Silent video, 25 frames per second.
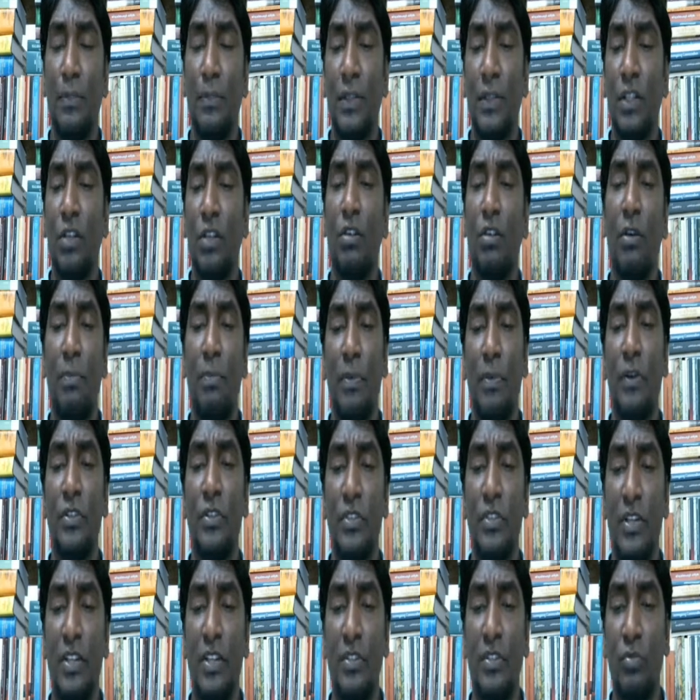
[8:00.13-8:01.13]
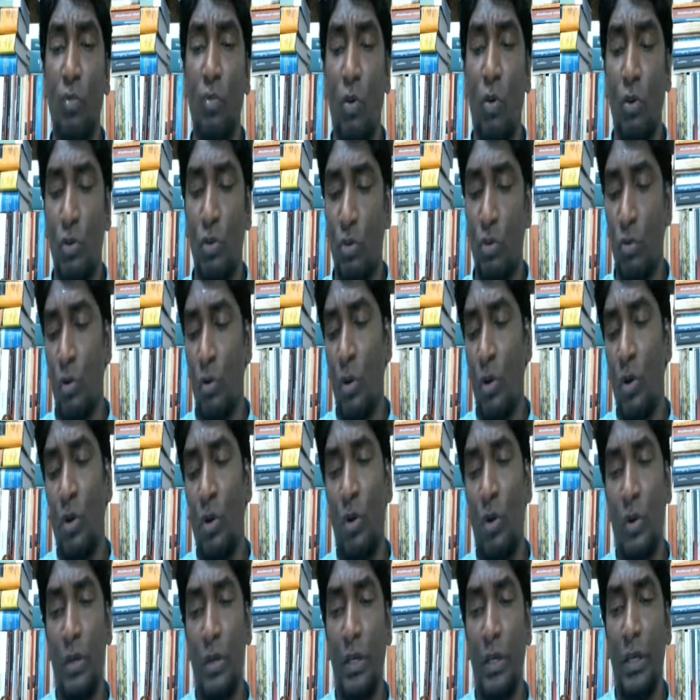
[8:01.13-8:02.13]
particular person is want to
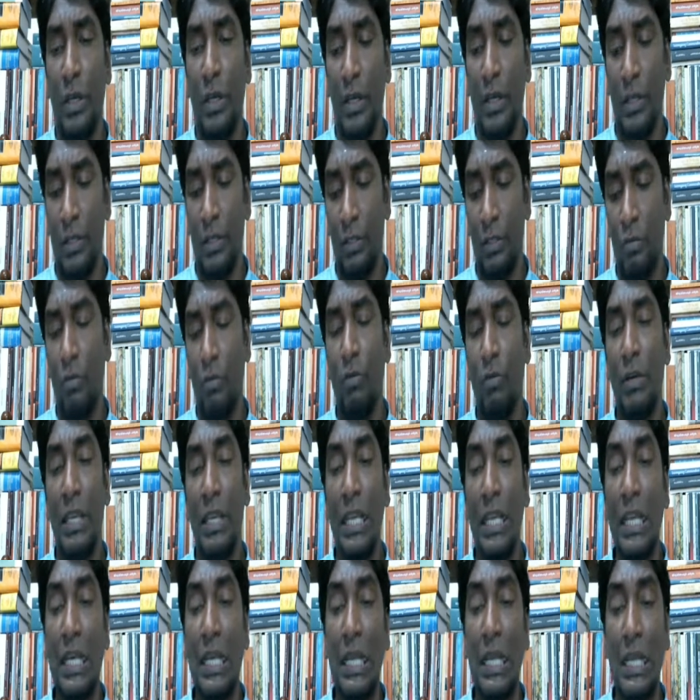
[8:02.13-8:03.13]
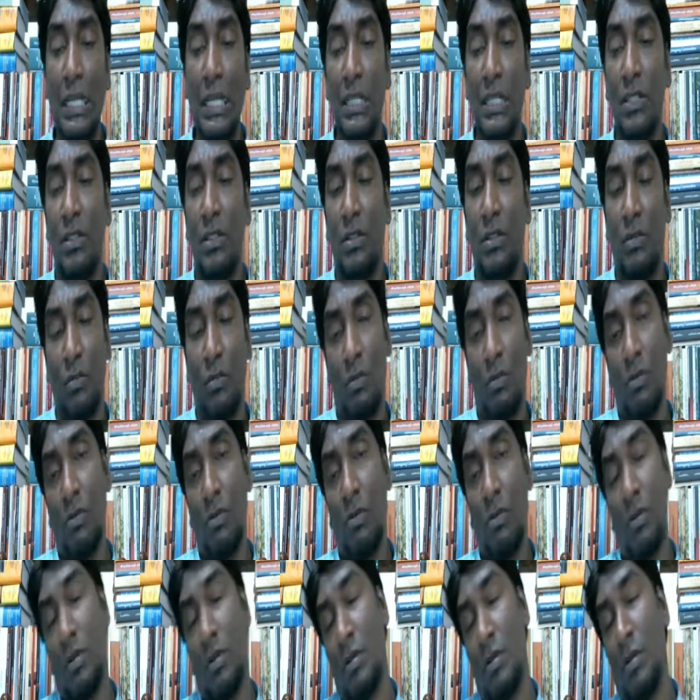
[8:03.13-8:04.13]
uh, uh you know increase or
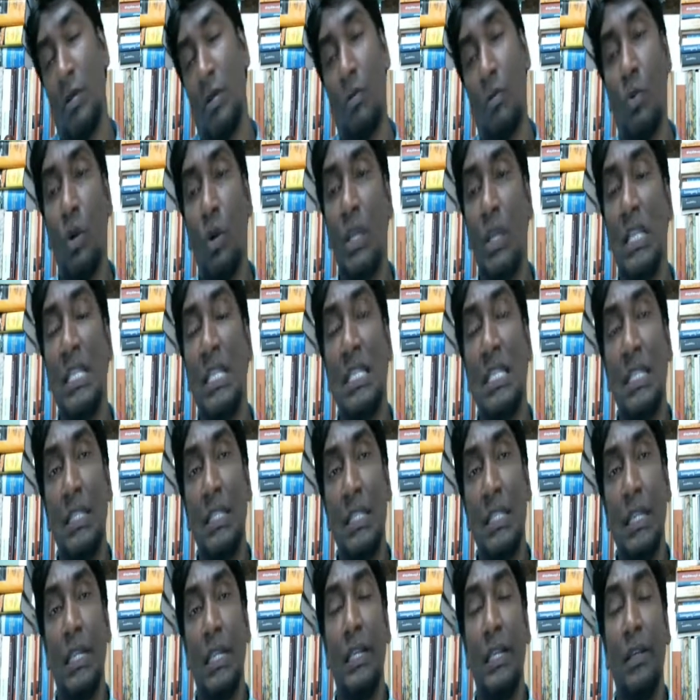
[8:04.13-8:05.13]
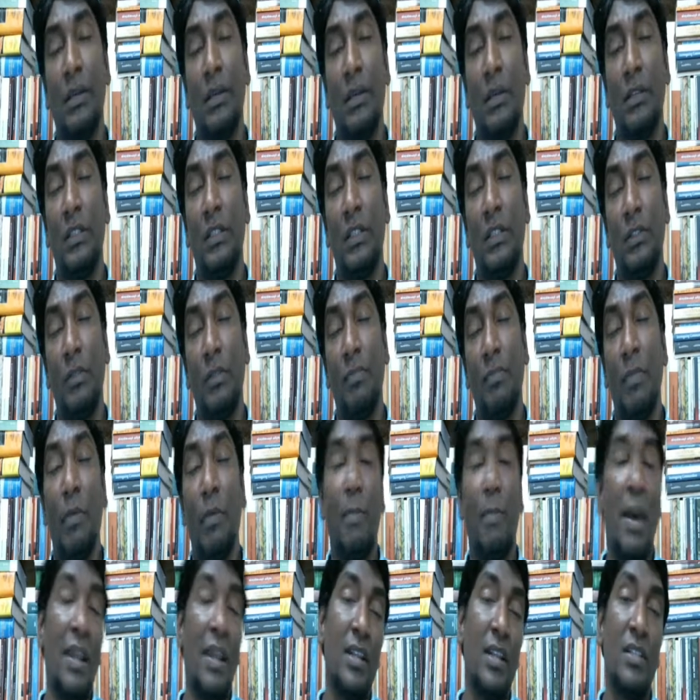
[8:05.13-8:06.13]
uh, what is uh, the, the
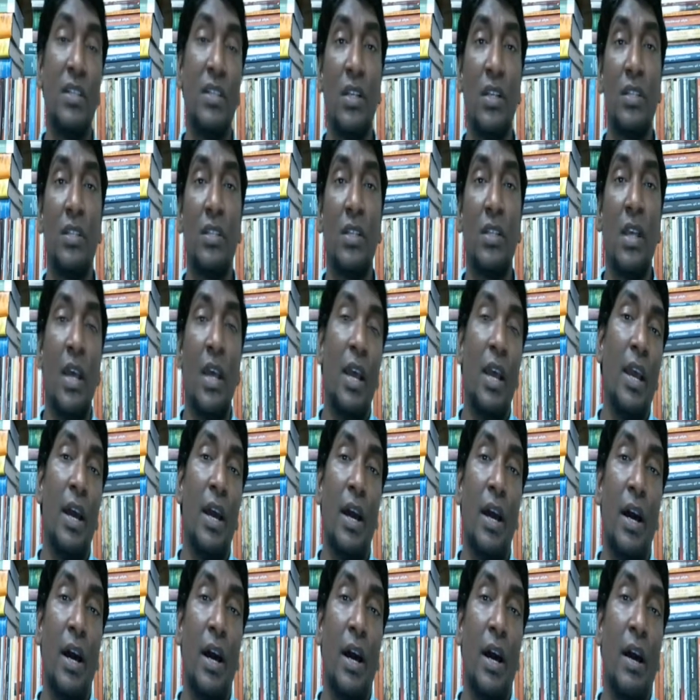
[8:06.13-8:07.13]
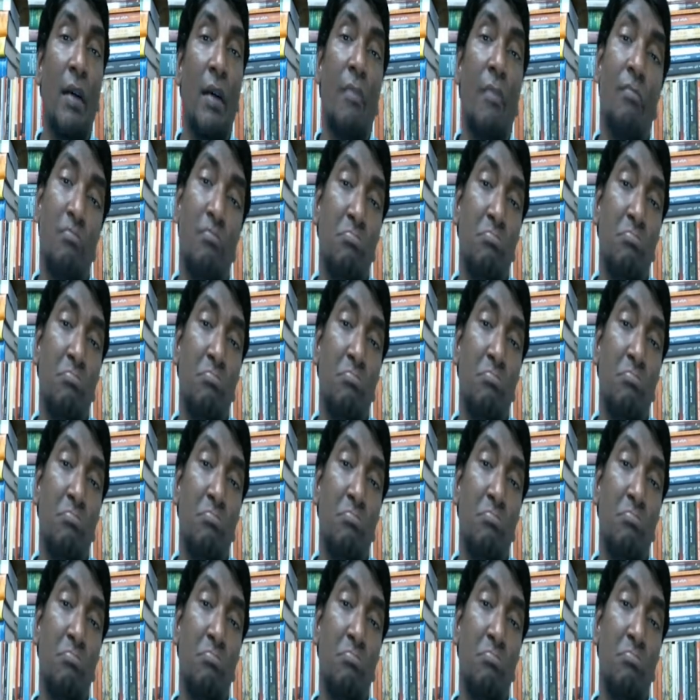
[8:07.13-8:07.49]
manager's uh,